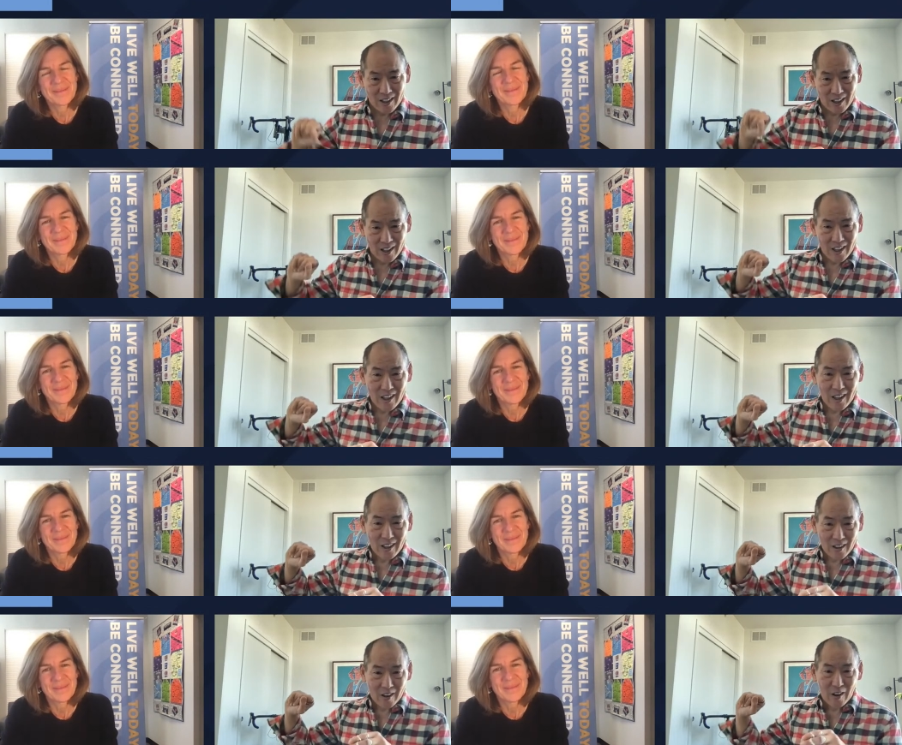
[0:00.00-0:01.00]

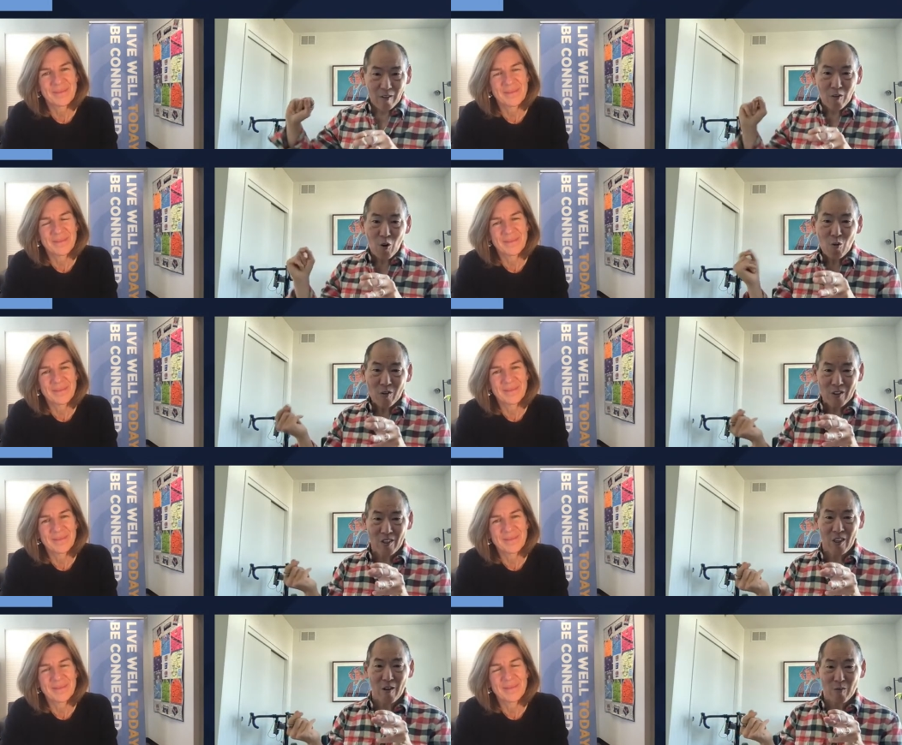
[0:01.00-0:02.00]
Speaker 1: And I'm hoping that
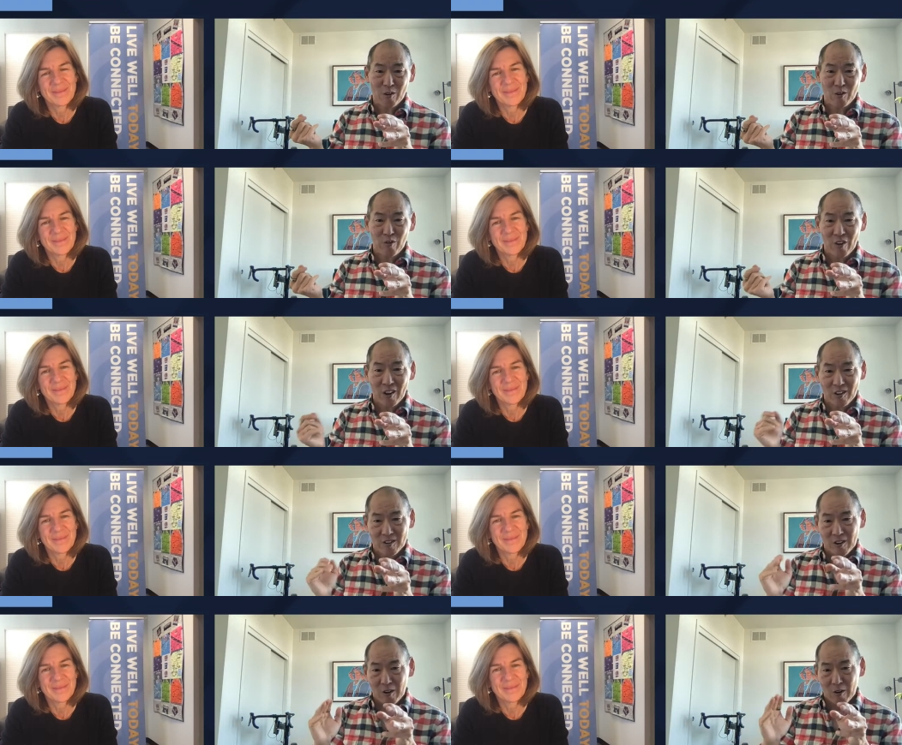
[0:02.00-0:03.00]
that mid
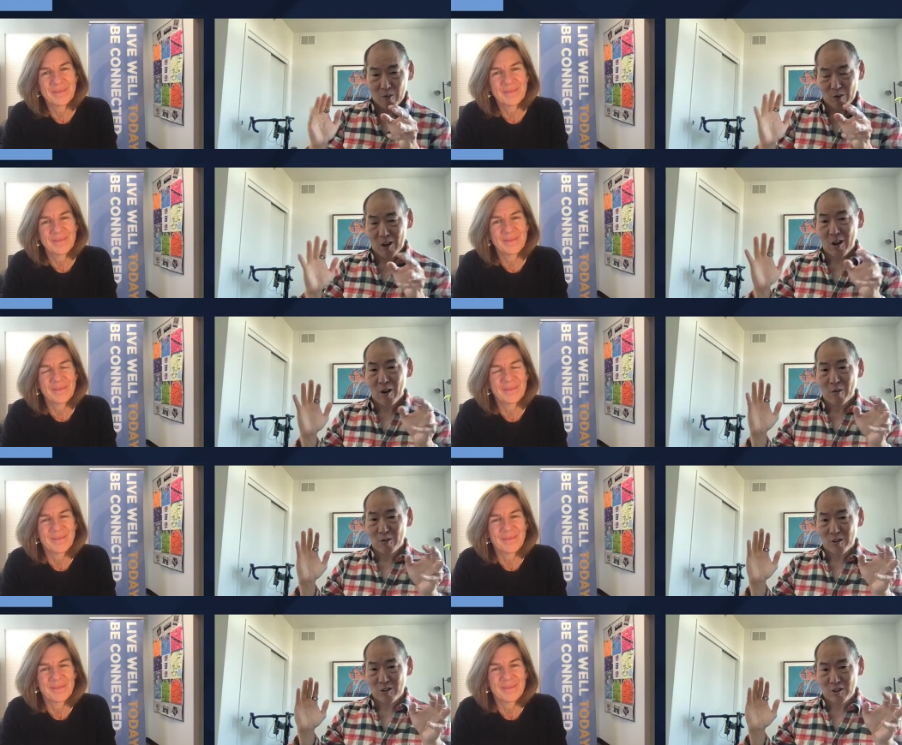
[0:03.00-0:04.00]
phase
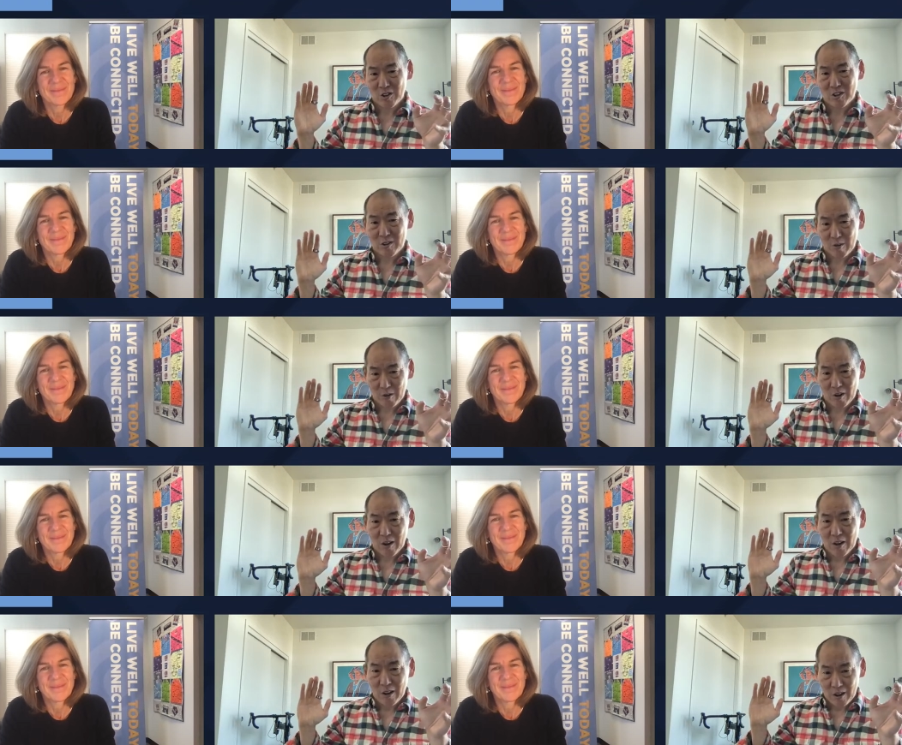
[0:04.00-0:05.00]
becomes just a, uh,
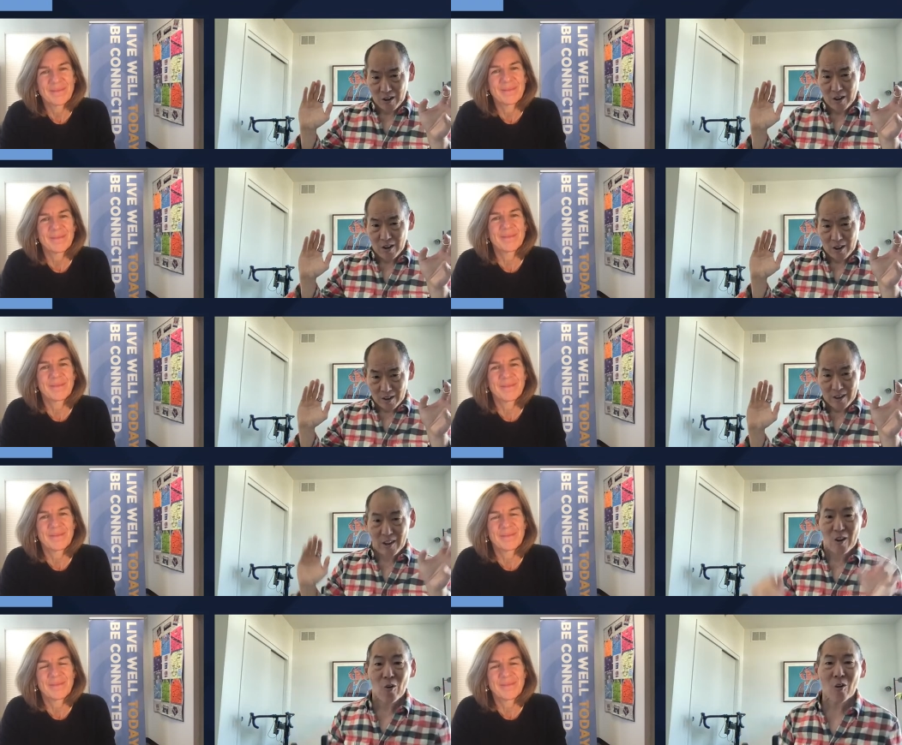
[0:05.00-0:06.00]

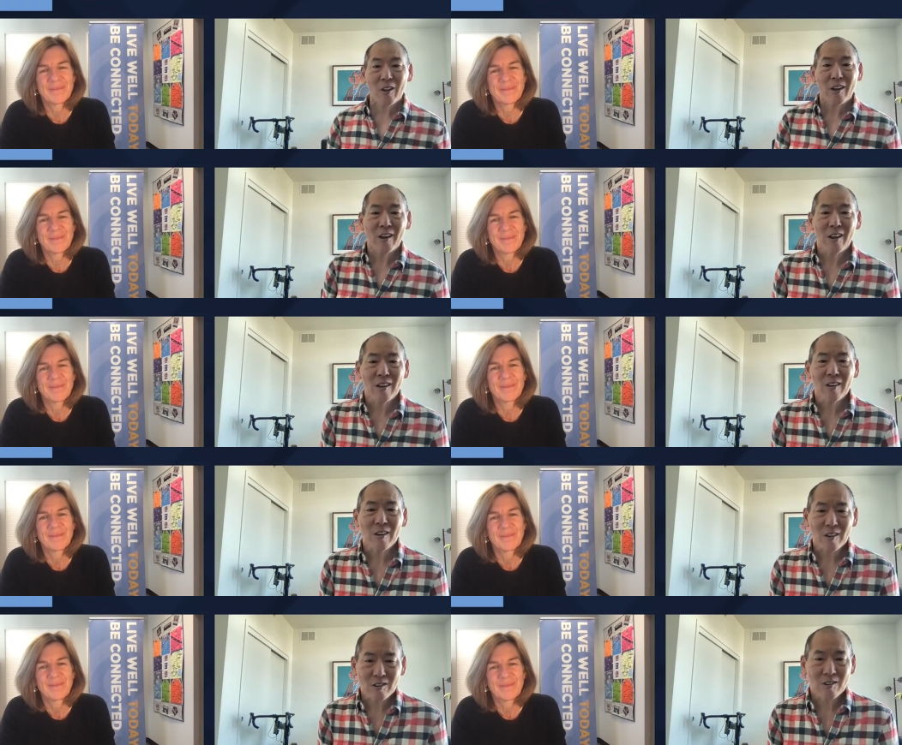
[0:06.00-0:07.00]

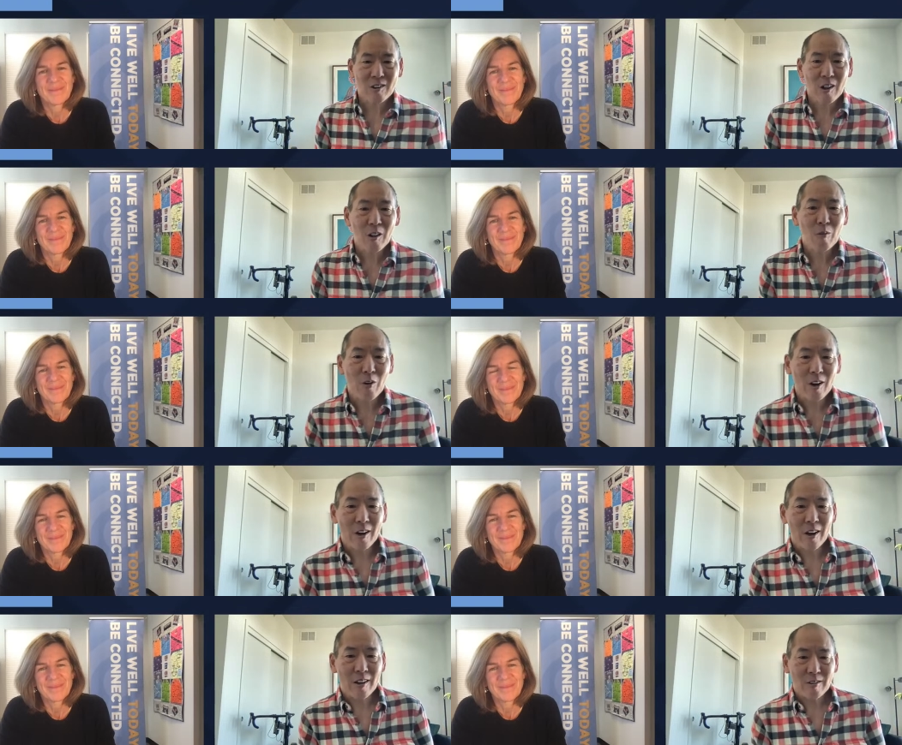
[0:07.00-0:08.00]
equally
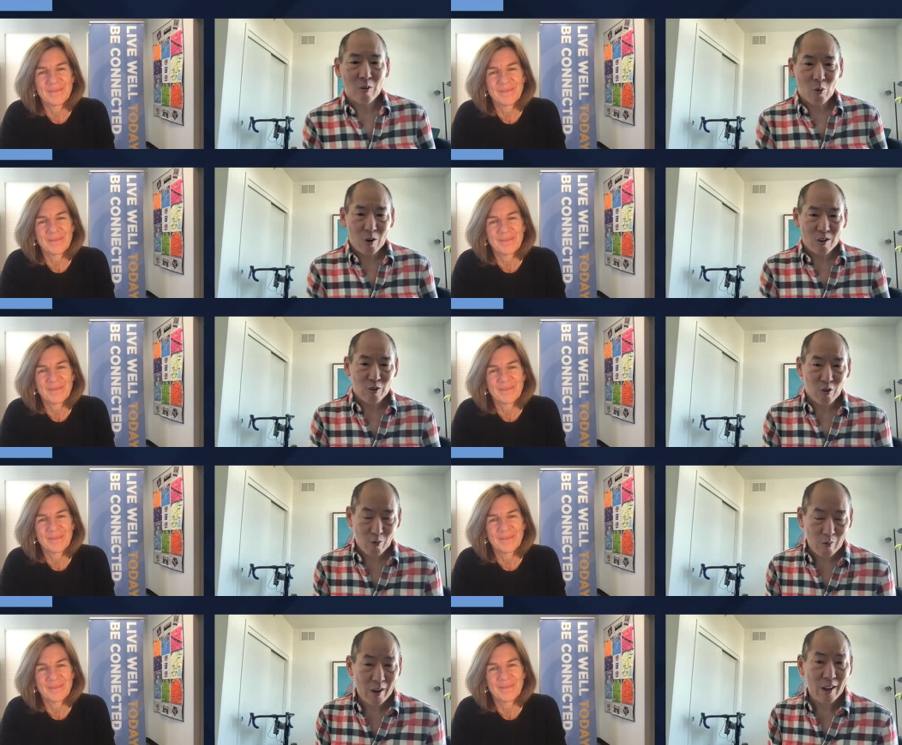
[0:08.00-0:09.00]
celebrated as it was for
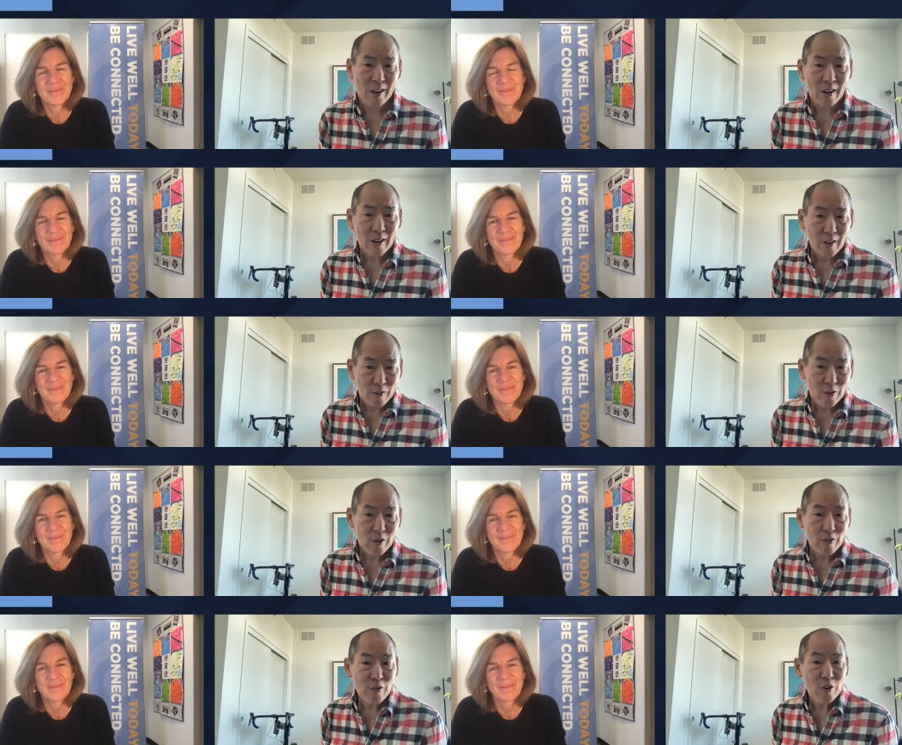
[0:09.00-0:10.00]
me for
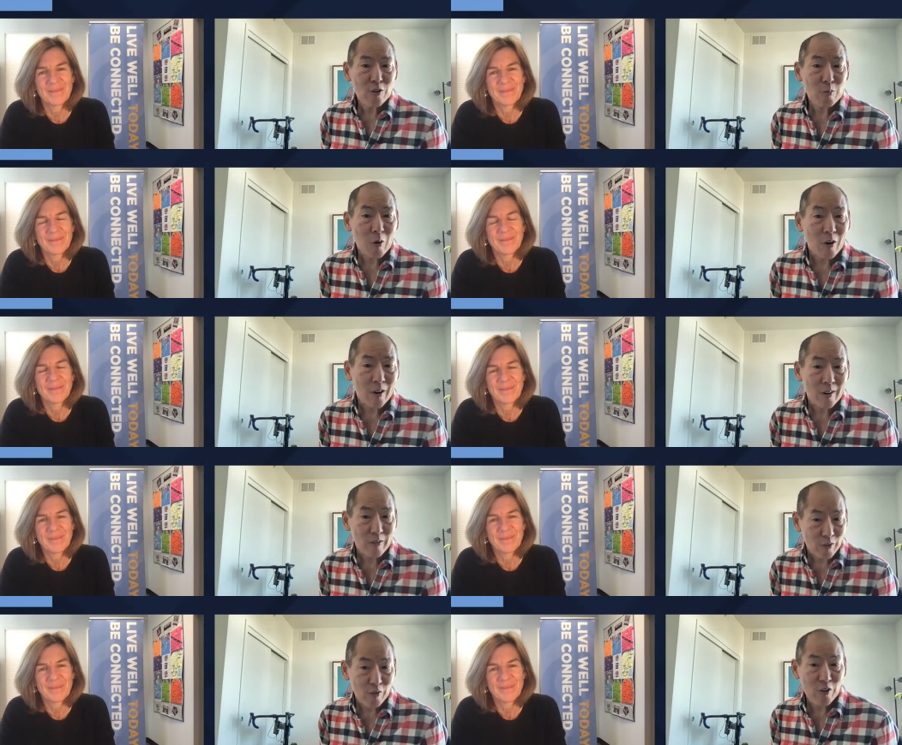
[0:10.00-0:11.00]
the first
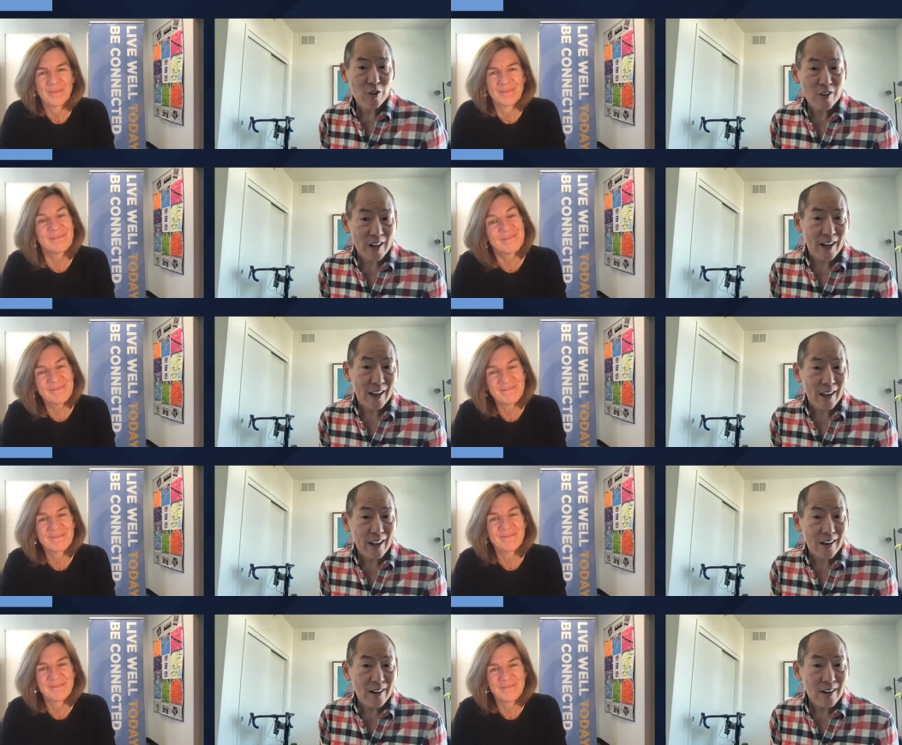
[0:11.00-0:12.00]
part, the first mm-hmm. decade.